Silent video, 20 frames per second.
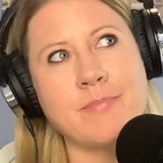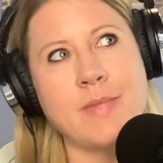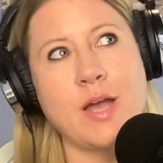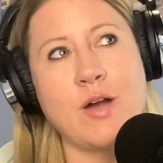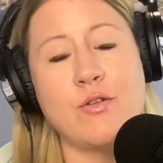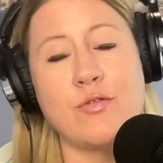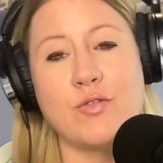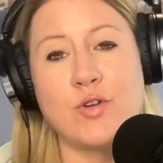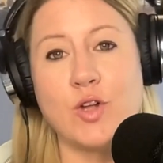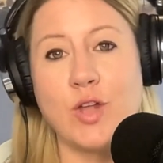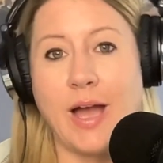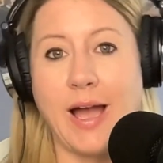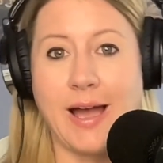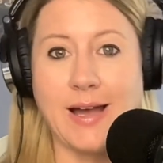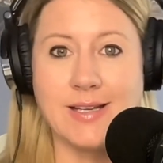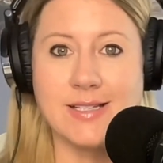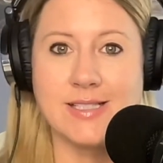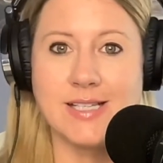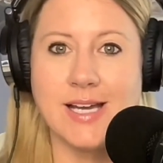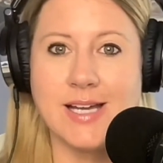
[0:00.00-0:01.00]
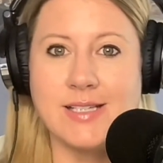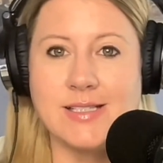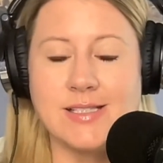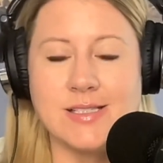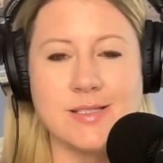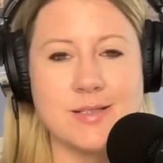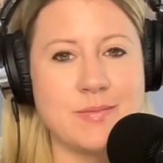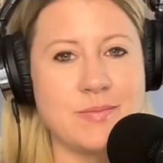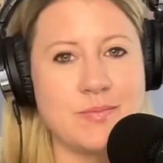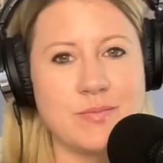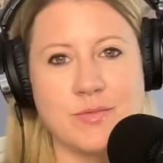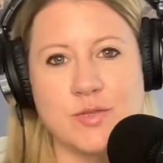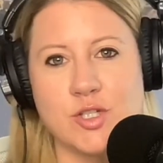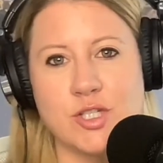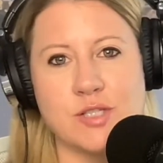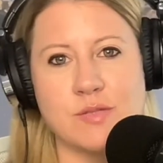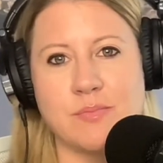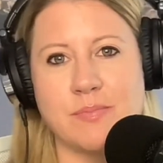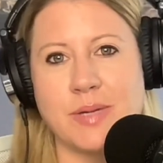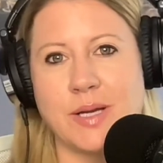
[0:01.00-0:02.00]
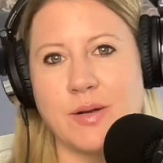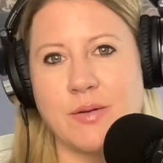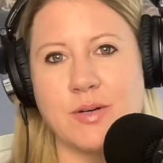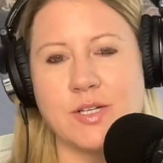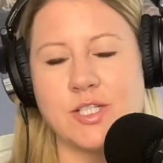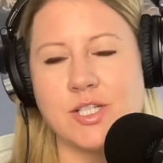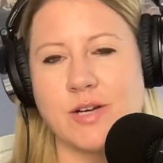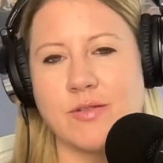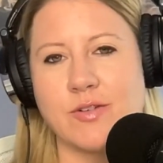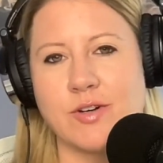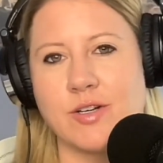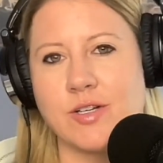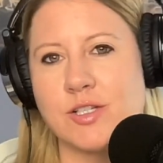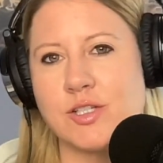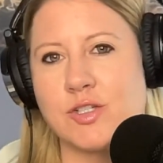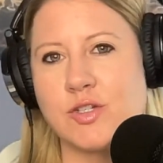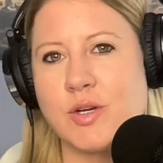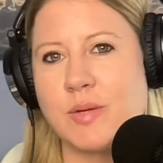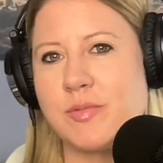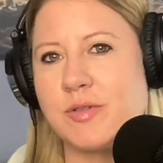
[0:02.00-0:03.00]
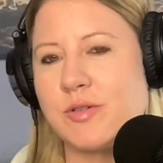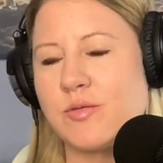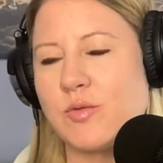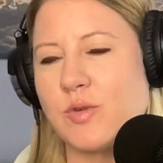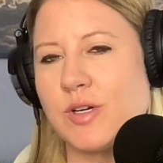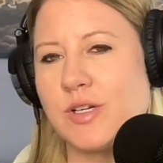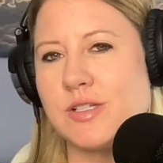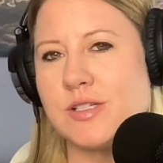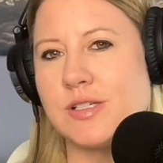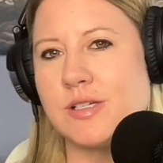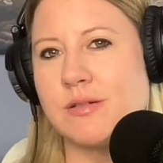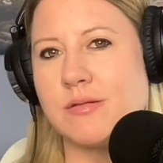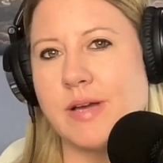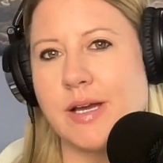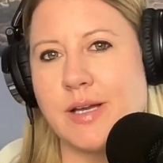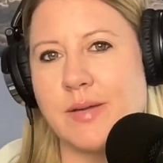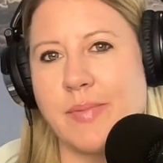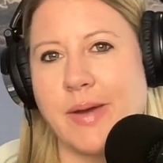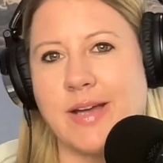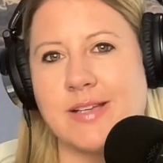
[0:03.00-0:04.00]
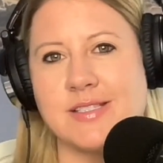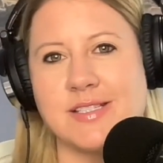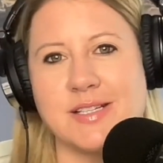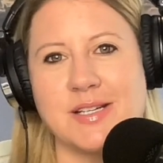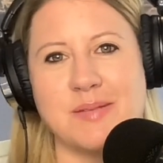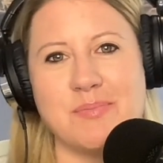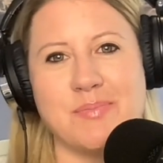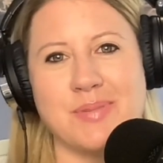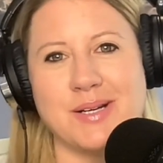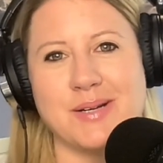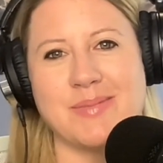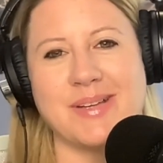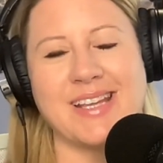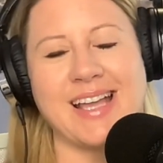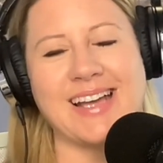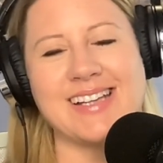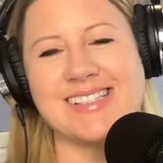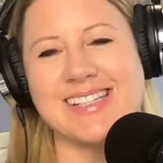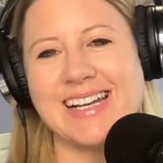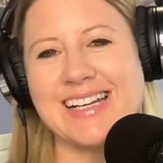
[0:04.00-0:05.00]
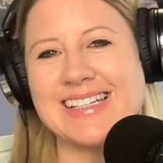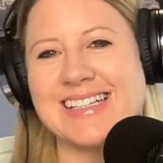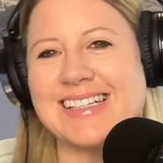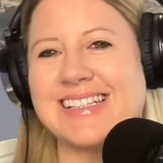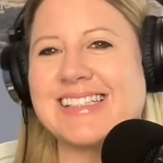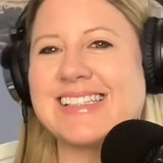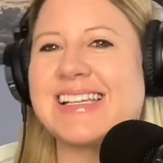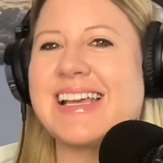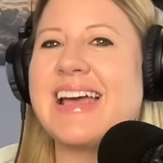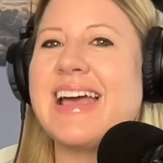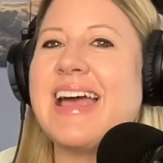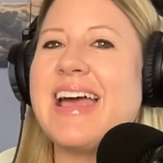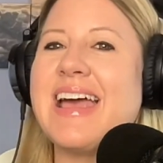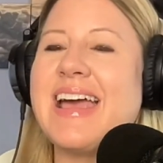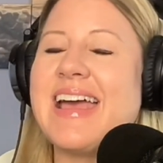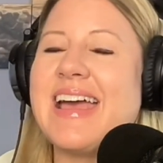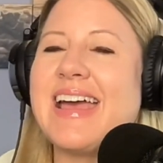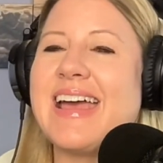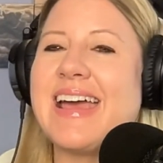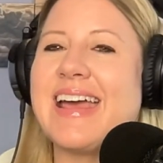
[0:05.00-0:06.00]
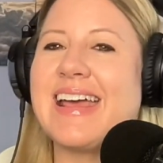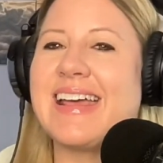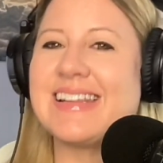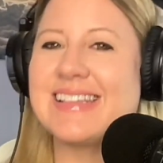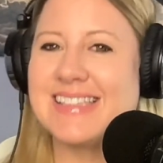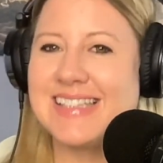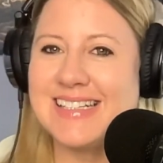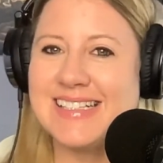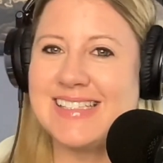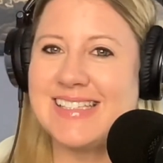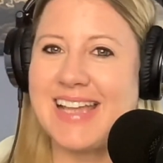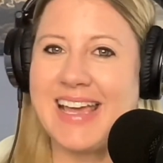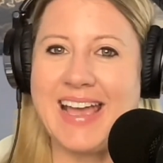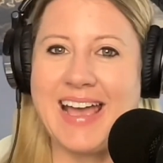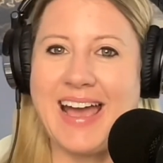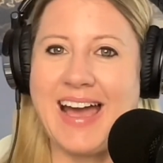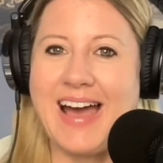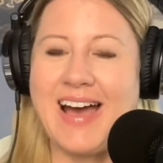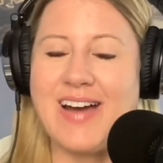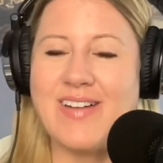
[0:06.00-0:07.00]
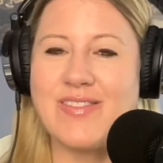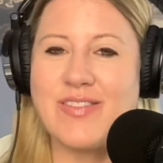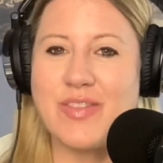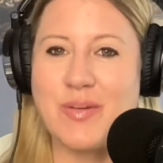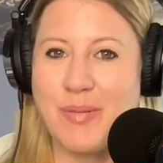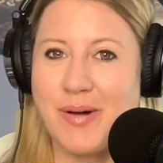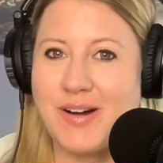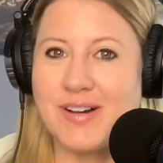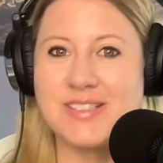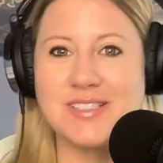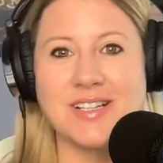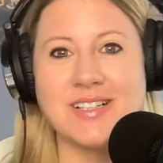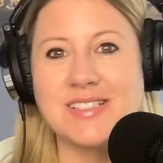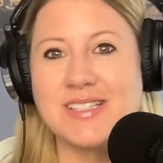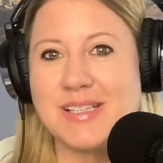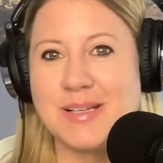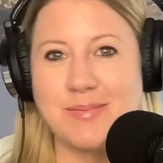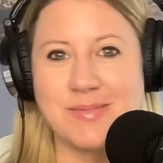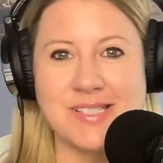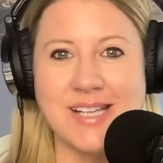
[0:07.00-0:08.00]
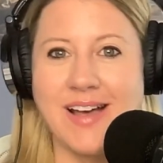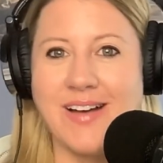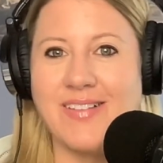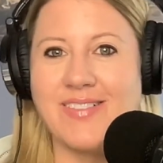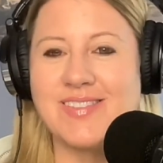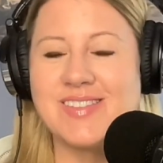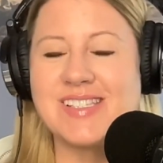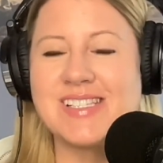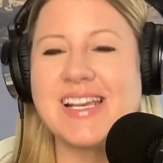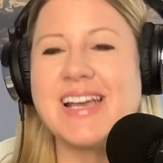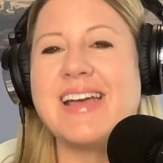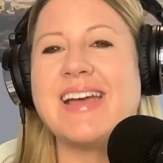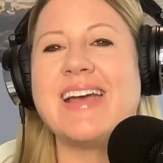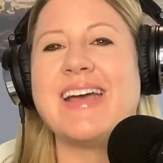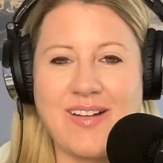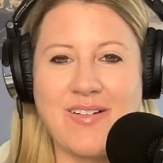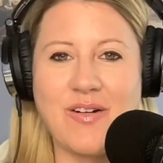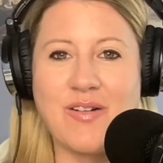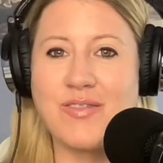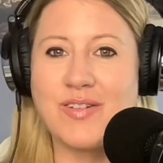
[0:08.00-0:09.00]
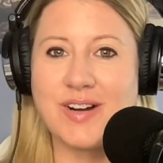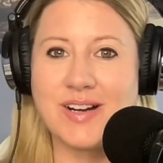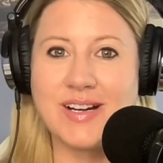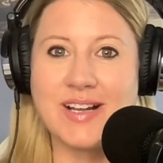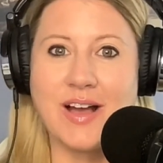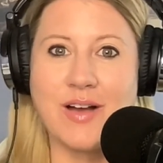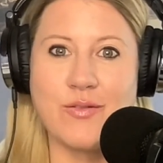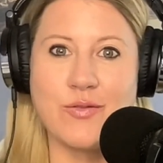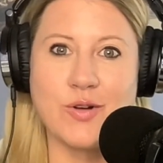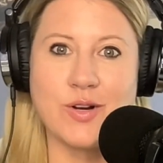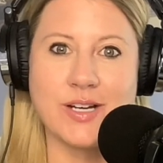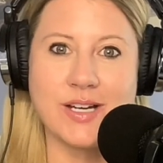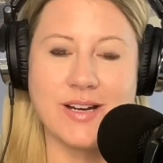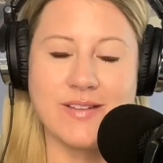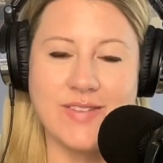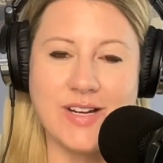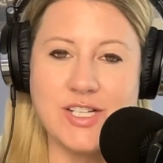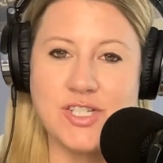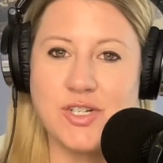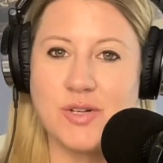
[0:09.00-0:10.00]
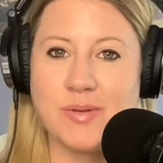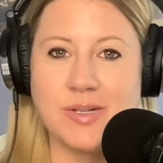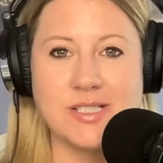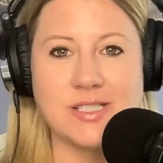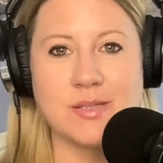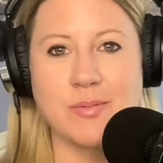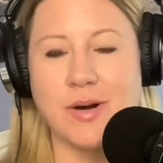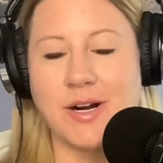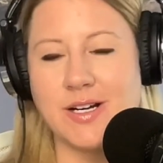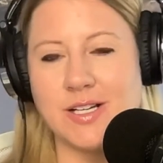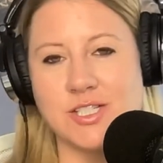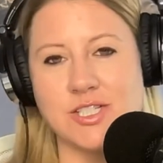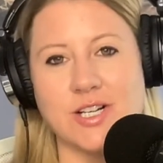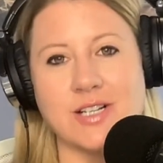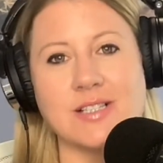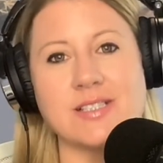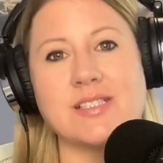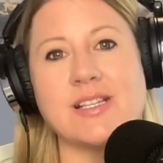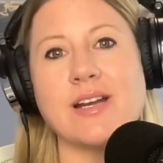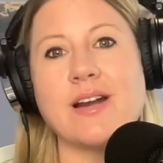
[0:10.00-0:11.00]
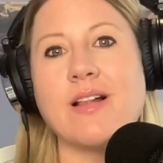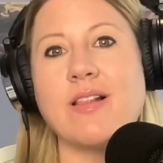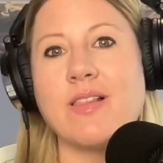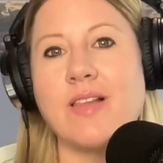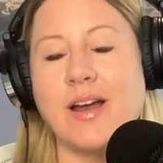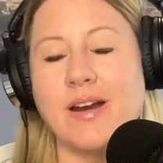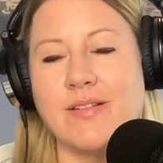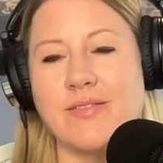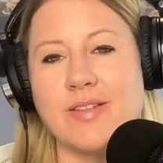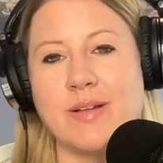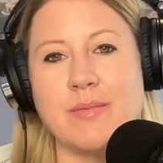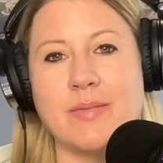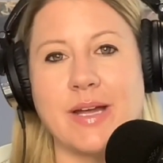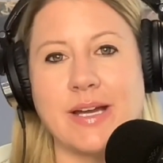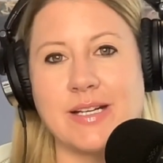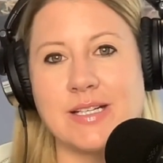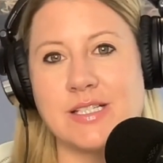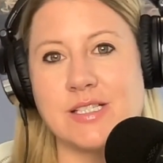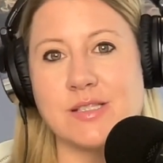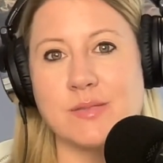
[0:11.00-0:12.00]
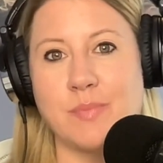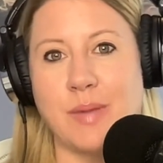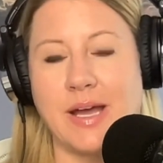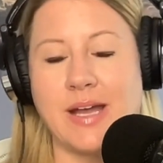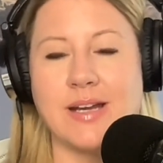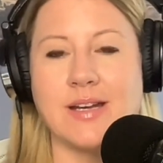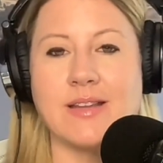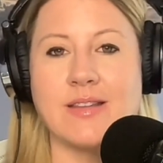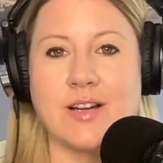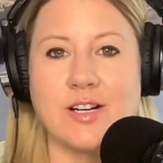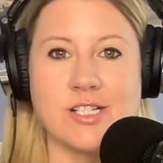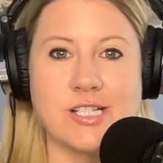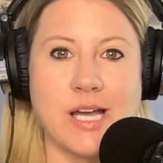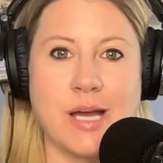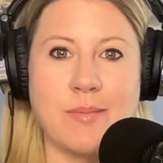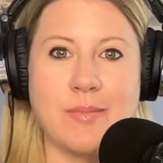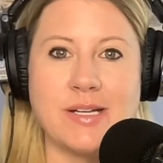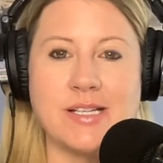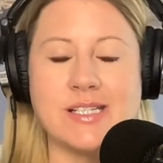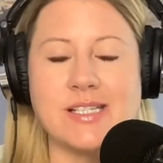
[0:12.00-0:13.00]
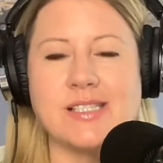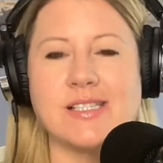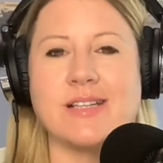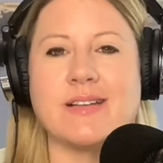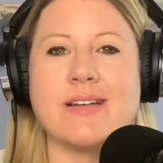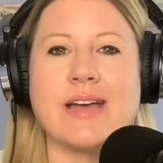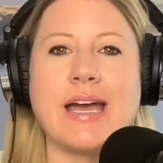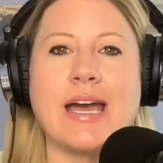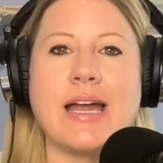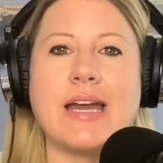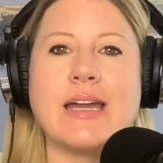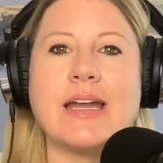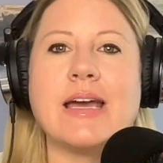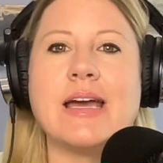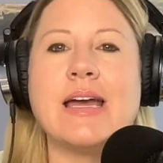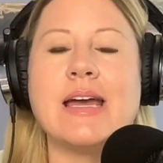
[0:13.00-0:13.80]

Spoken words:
full access, just pick whichever descriptive words you like best and put them in that sentence. Since they have the parks all to themselves, over in California Adventure, once the party starts, then a lot of them like to spend their time at Disneyland